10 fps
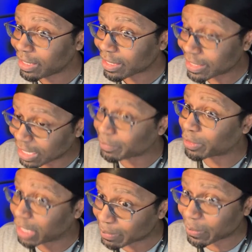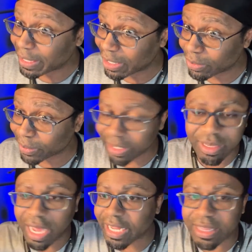Because I'm your number one notary.
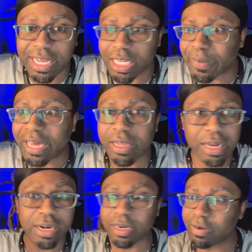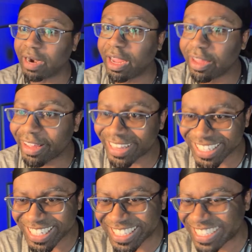I get the hell up out of there, right?
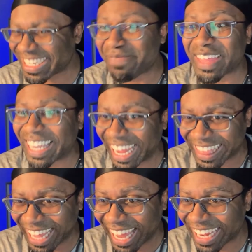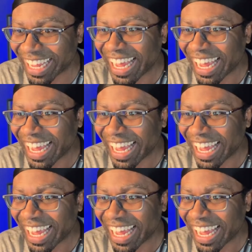Something like that.